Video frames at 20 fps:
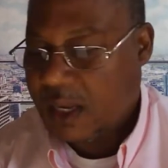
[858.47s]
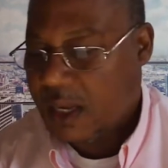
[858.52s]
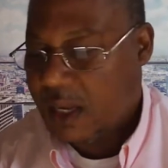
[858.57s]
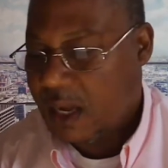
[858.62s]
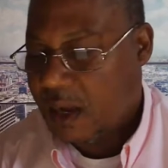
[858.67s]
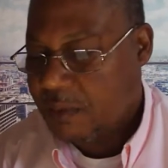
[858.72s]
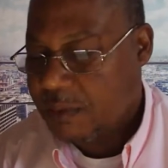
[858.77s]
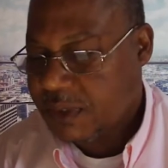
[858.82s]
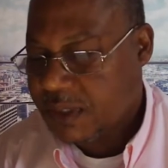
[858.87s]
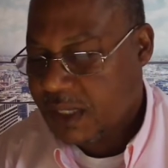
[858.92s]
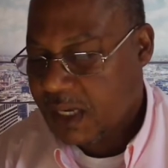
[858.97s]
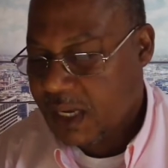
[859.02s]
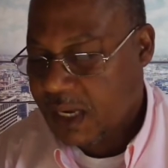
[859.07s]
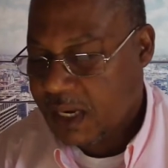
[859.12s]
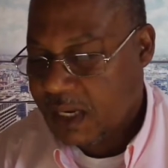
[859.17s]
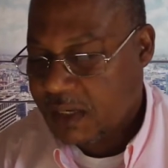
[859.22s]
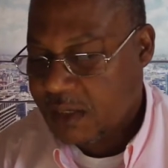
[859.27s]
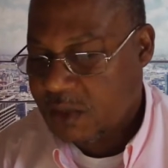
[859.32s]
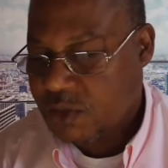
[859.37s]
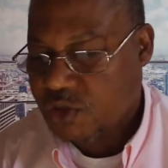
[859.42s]
I'm
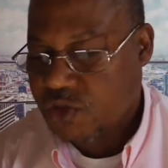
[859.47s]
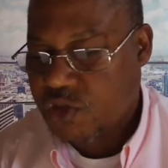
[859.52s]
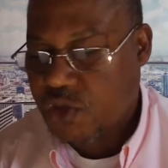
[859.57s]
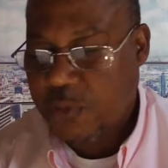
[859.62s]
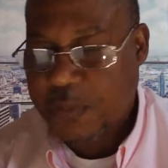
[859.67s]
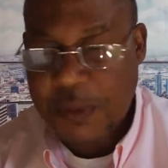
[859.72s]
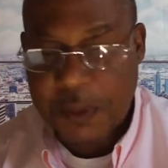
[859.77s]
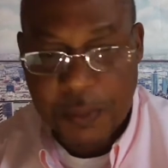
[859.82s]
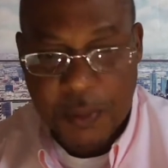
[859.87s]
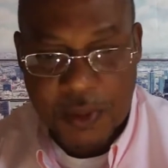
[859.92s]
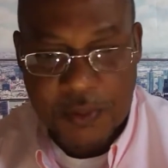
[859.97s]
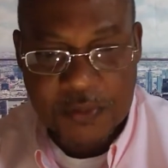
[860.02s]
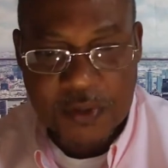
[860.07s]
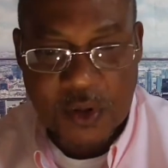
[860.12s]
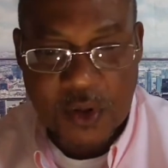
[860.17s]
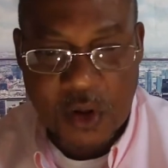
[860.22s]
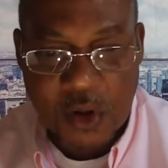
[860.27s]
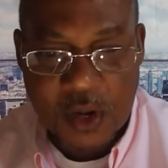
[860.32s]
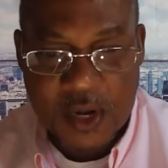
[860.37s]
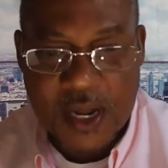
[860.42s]
saying the true people of
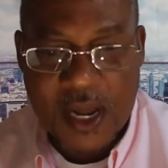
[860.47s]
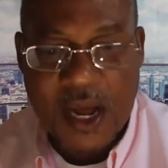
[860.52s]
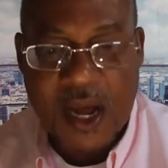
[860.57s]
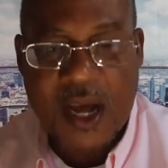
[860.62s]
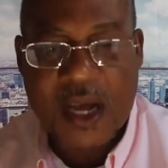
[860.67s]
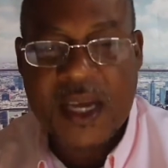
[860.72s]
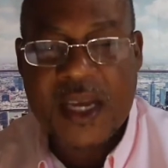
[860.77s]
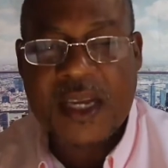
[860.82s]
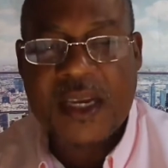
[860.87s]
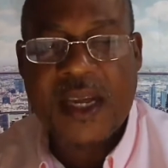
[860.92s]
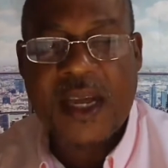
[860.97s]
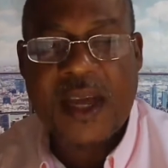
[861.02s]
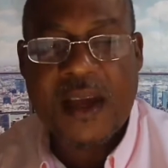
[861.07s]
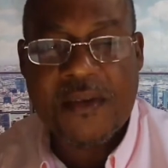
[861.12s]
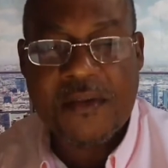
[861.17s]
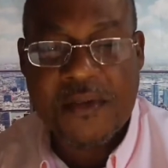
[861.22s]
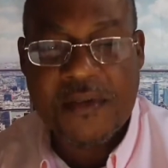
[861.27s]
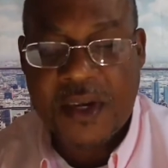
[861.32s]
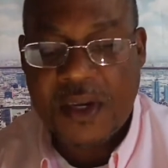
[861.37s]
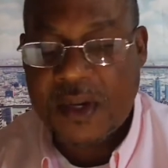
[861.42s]
God are in
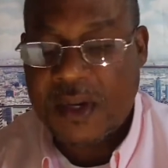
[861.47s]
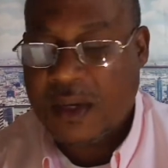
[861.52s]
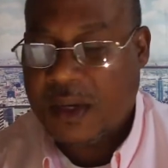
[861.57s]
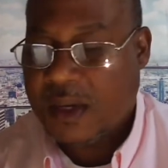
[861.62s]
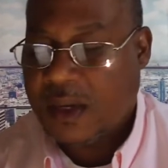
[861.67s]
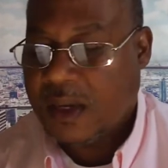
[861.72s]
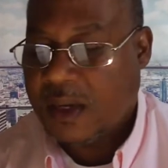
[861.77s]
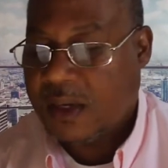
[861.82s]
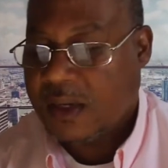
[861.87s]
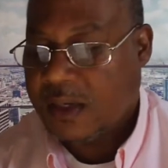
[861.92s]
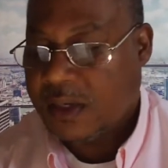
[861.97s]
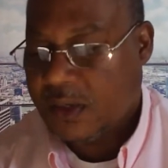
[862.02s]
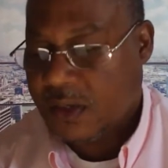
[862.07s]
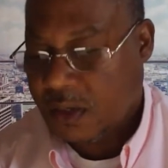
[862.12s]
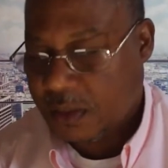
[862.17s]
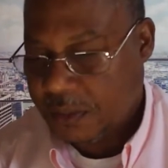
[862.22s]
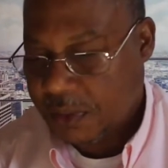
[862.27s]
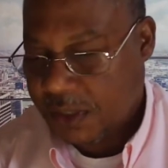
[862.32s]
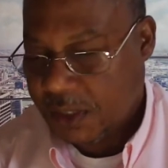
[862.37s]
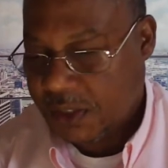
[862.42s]
every
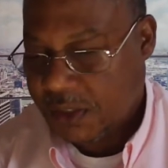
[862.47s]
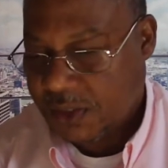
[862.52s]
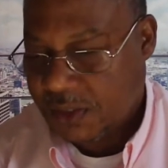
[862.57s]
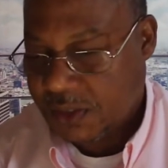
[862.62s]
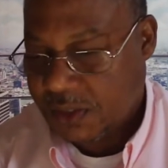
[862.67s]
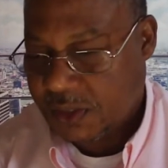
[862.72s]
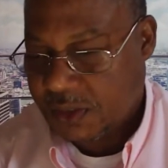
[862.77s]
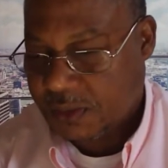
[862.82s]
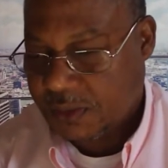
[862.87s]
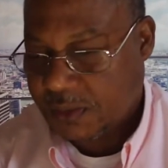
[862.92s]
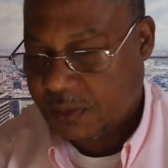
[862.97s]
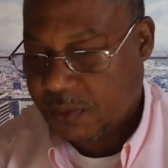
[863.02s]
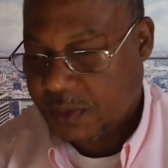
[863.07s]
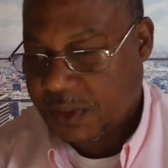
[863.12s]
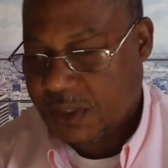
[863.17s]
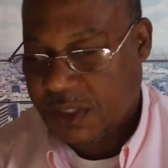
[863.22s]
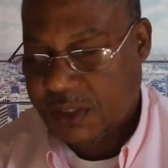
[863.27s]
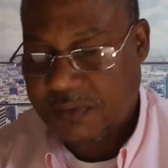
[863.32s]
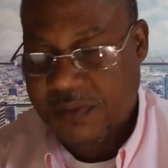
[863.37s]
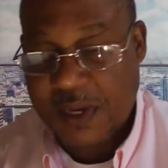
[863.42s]
denomination. We
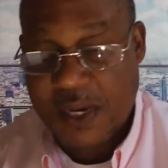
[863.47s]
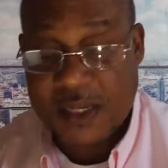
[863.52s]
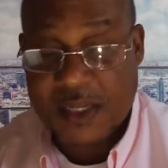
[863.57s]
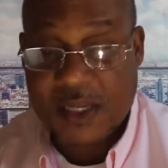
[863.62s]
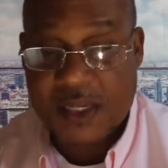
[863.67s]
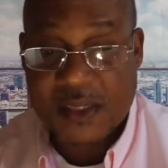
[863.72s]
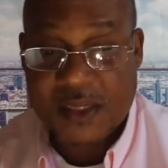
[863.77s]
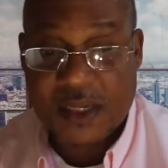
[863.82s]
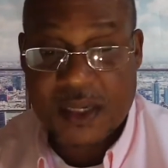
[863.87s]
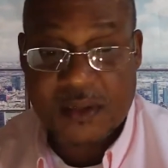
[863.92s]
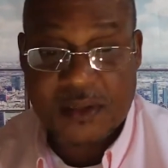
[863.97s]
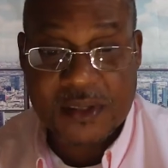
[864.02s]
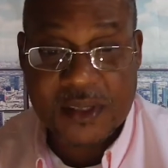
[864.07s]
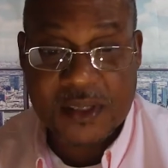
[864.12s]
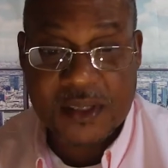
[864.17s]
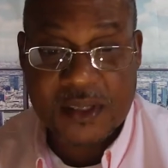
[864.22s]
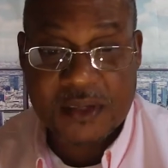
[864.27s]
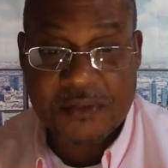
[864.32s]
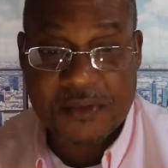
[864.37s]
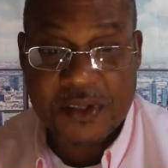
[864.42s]
just find ourselves
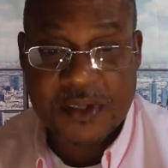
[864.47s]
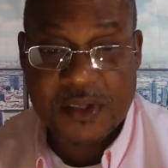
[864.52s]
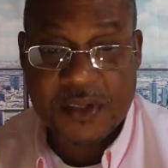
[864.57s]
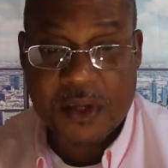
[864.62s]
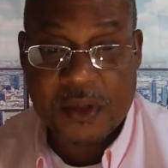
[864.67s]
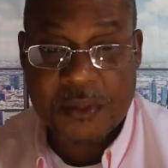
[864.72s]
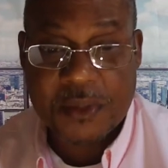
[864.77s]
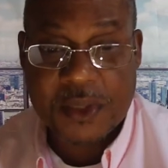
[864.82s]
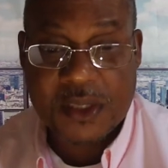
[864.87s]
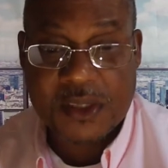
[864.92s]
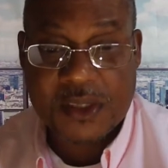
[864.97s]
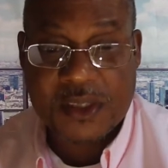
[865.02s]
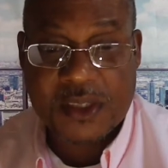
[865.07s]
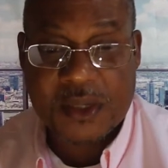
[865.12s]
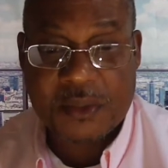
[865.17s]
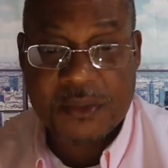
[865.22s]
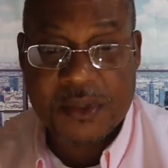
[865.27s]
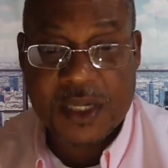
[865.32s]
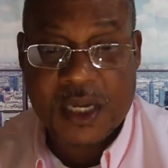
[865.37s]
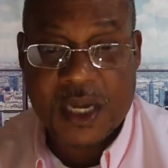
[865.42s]
in different denominations
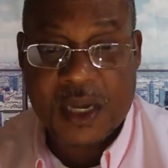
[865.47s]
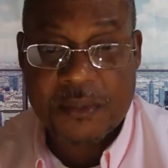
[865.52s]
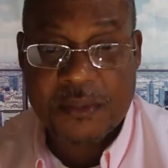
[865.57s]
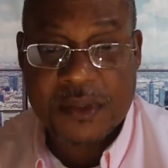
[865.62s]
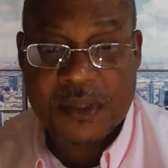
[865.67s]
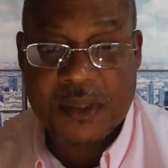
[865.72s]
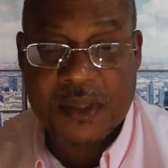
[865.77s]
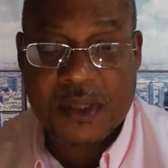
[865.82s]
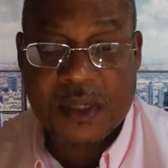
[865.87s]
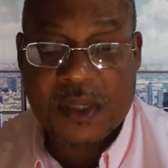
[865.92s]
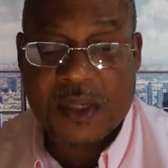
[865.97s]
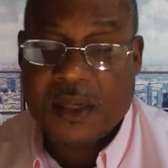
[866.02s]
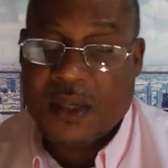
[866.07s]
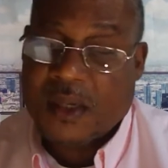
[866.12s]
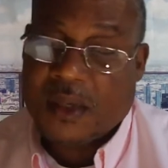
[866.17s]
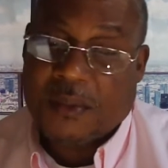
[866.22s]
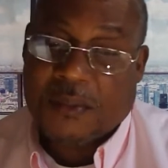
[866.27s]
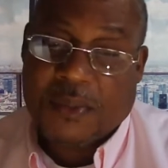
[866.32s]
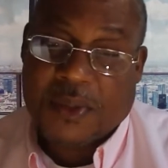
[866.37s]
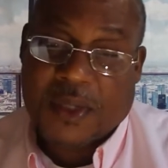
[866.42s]
sometimes
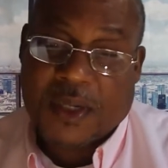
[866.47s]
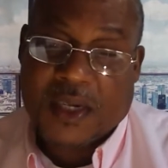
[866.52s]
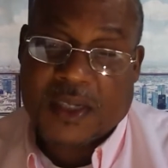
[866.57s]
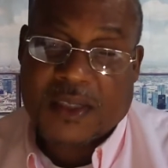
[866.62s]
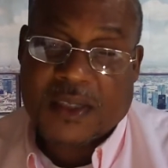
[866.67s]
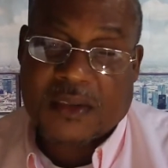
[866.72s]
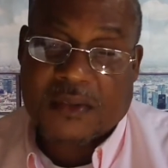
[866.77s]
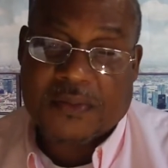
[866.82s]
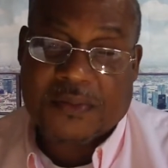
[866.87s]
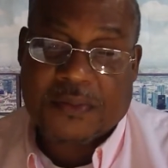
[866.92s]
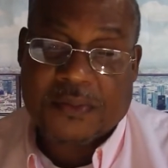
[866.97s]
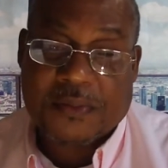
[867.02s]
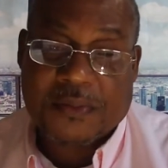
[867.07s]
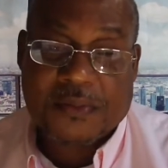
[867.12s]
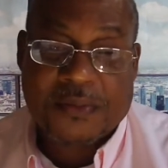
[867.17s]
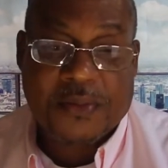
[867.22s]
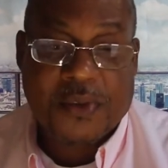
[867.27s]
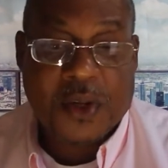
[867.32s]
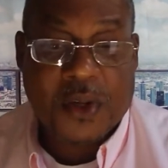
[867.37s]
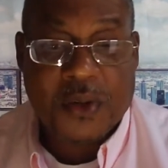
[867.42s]
because of
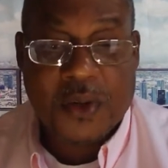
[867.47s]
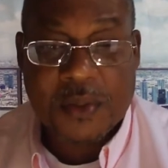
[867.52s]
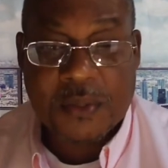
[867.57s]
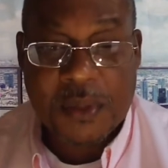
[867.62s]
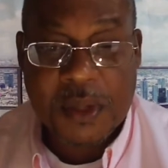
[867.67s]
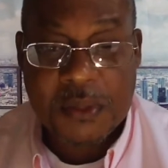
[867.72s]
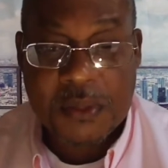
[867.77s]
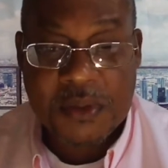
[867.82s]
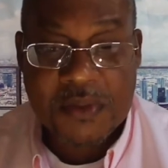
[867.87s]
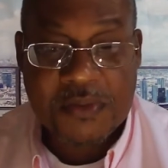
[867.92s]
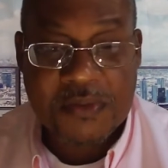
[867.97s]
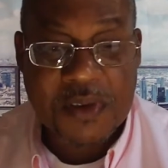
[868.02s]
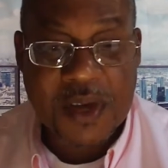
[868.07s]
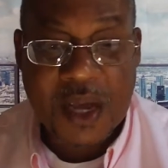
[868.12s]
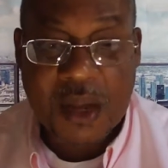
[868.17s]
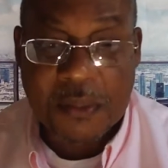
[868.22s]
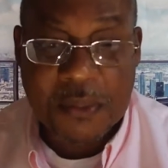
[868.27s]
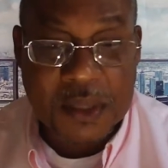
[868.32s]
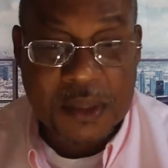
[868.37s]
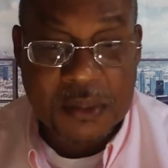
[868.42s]
following maybe
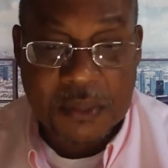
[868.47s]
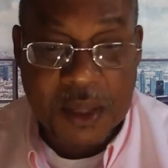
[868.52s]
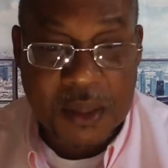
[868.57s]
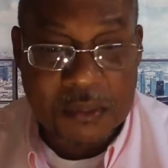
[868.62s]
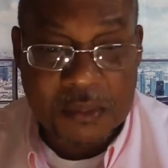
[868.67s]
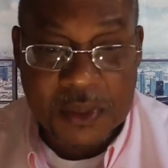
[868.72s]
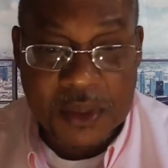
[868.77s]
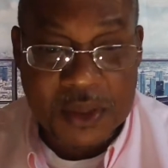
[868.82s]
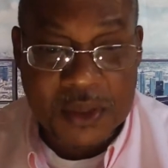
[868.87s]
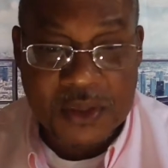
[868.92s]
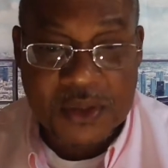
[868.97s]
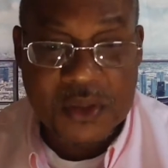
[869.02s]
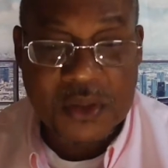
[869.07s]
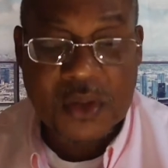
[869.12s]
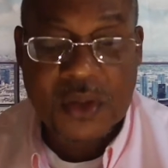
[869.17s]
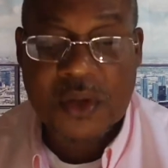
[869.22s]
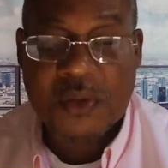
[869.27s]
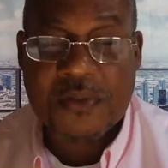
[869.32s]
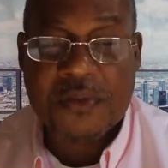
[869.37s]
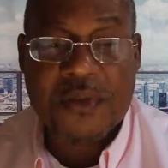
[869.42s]
family members
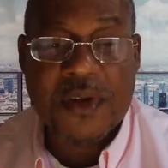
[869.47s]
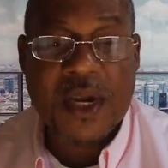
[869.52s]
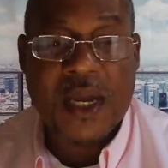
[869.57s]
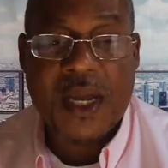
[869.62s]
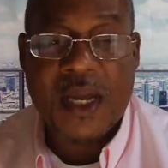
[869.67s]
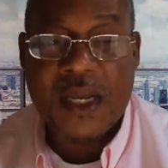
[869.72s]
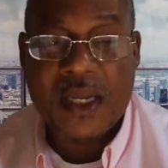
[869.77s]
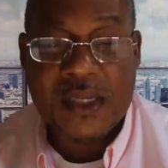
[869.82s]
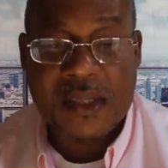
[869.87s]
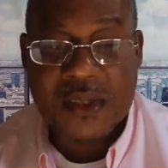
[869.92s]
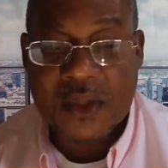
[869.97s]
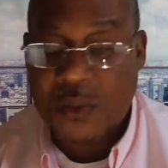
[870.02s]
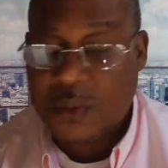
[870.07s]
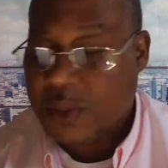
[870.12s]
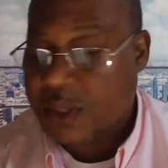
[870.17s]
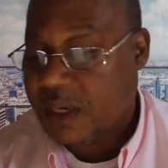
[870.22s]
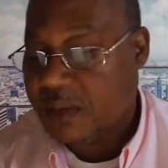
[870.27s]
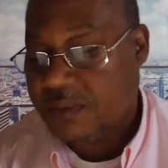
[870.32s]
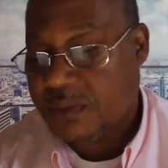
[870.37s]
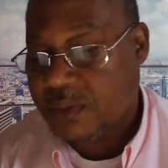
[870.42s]
or friends or
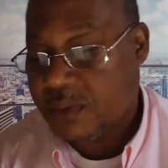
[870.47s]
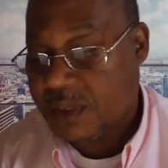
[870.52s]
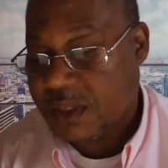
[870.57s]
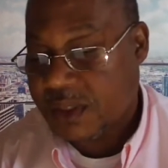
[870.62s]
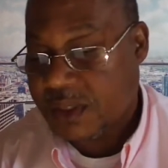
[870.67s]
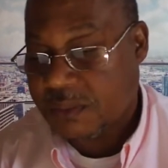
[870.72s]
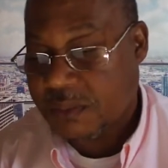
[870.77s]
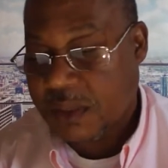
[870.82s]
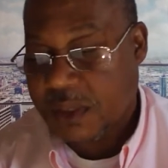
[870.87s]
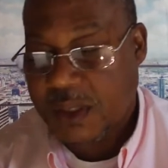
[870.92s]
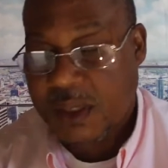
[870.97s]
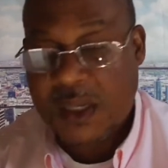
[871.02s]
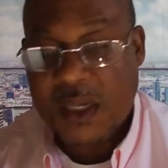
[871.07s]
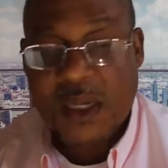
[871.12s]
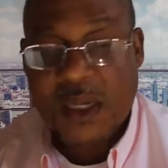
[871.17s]
whatever reason, but